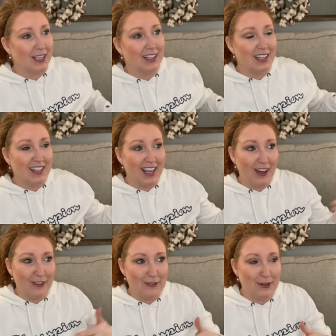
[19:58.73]
And then the
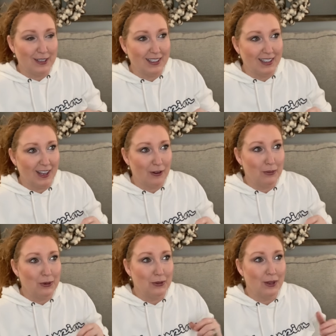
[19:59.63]
other one in the other
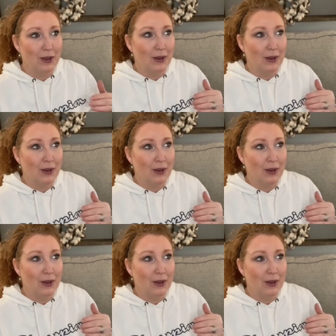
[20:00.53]
booth,